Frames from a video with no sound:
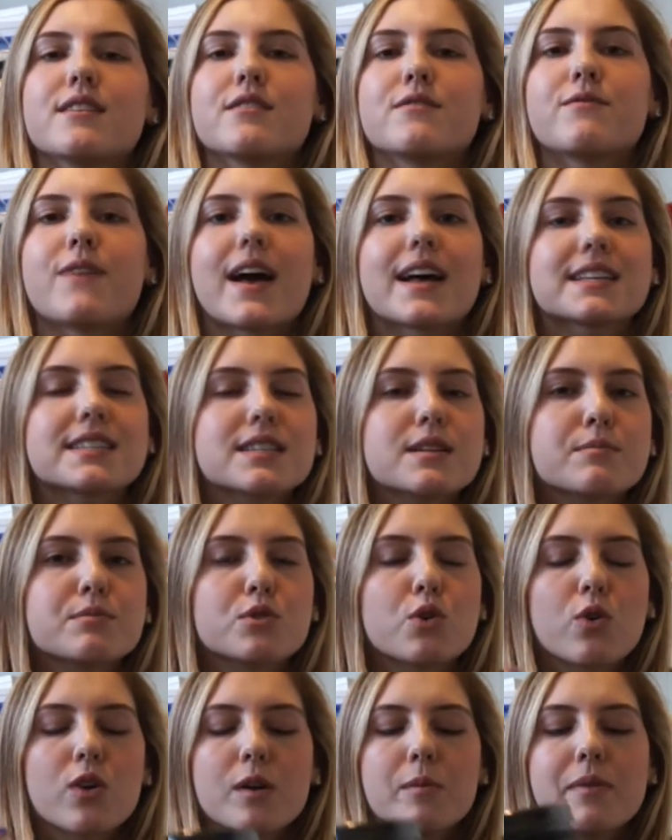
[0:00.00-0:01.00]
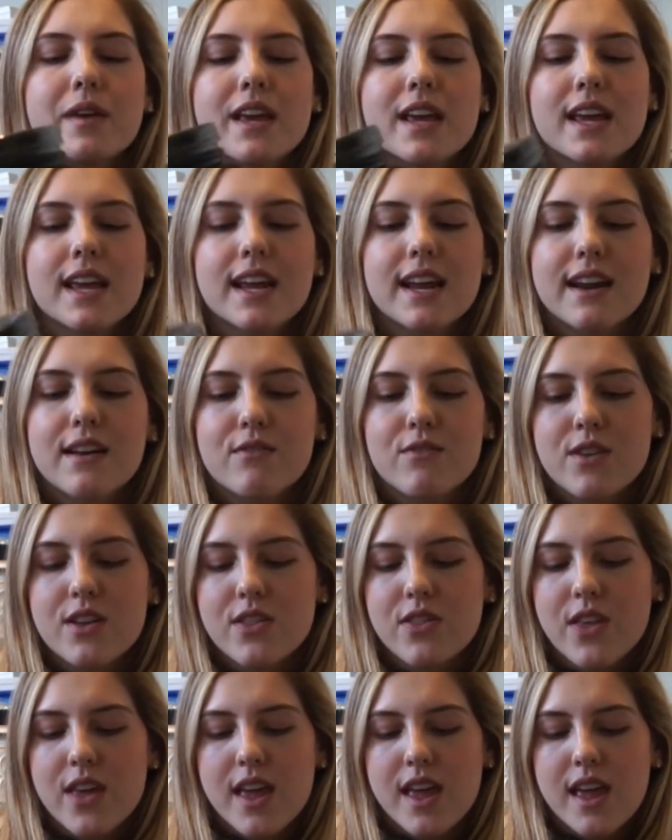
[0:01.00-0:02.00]
fast absorbing and
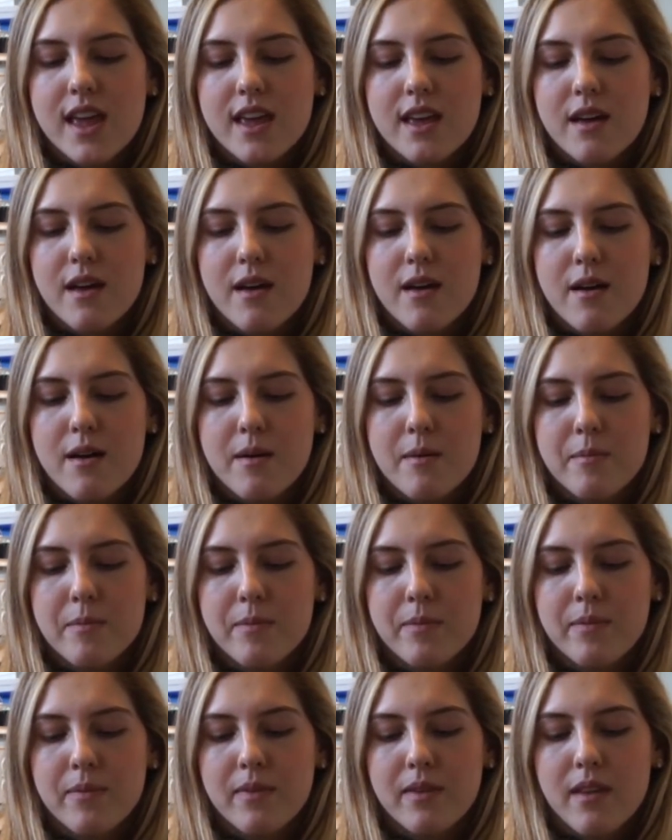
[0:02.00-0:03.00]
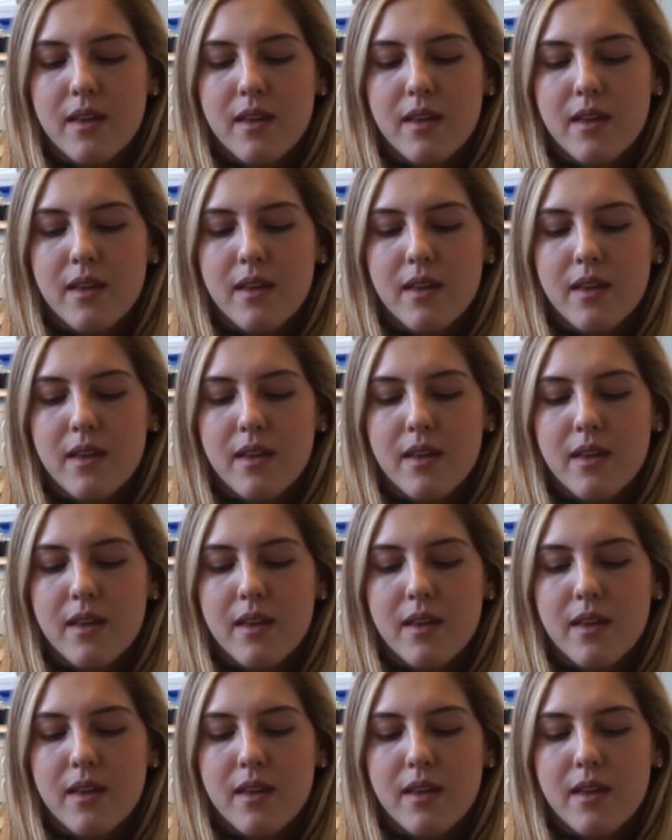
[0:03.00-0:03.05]
everything. And